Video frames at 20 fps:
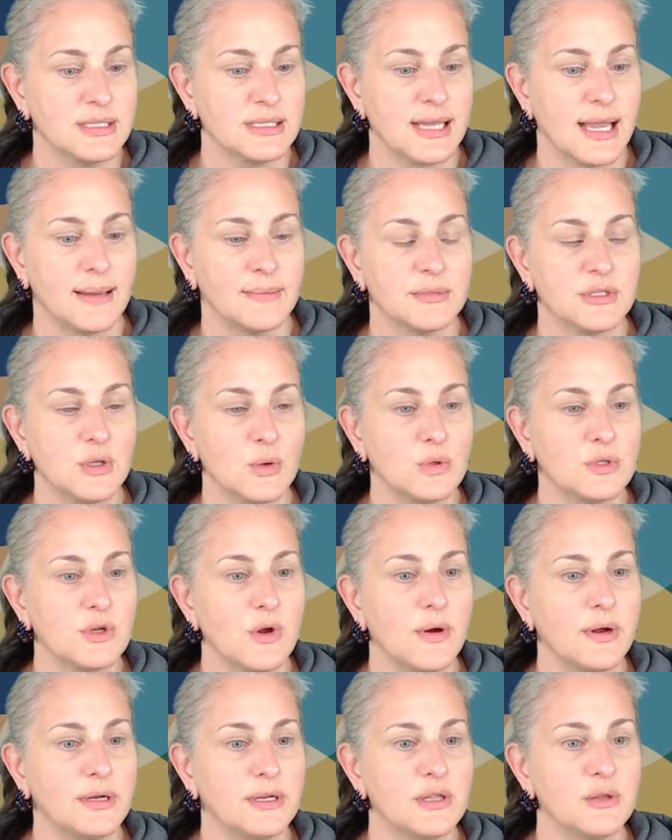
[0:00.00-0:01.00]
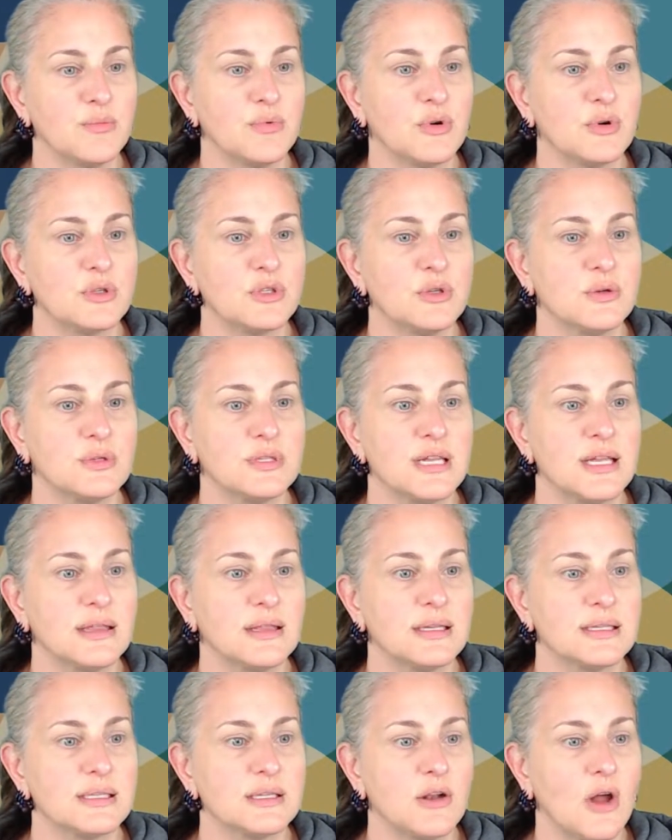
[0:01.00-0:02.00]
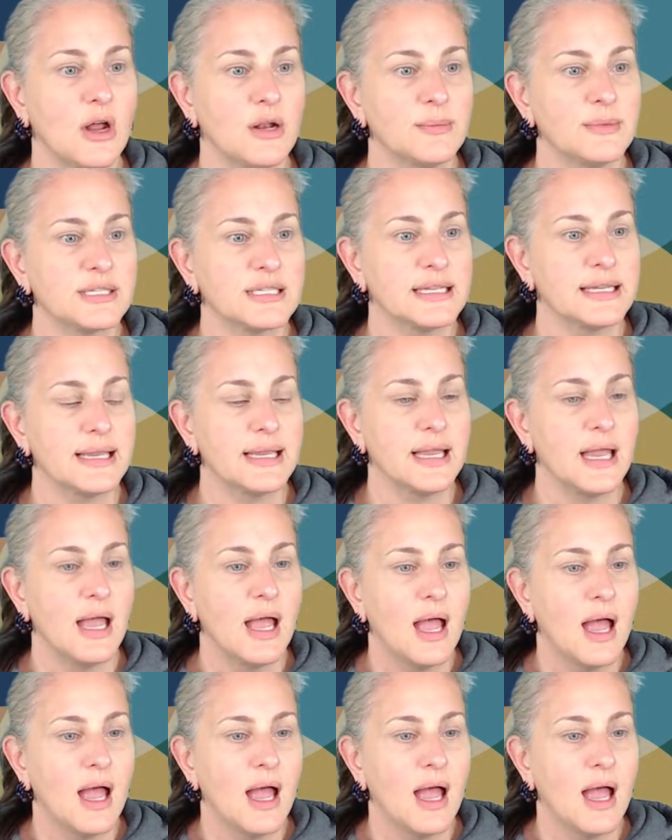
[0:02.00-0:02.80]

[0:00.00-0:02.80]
I am so sorry to the person who sent this anonymously.